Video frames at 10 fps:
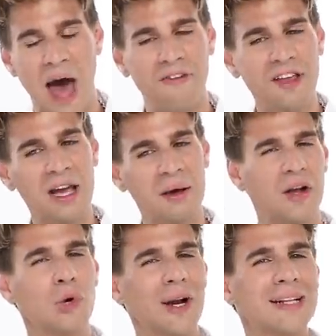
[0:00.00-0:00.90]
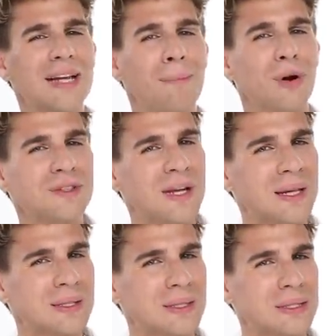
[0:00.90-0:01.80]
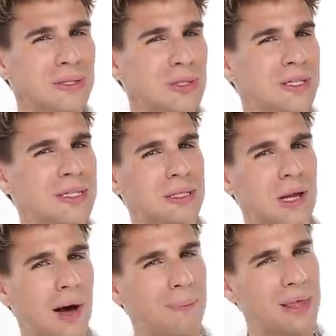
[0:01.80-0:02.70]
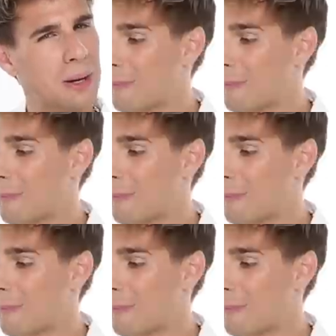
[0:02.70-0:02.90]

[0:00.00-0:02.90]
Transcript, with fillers: I feel like on your wedding day, bird's nests should not be there.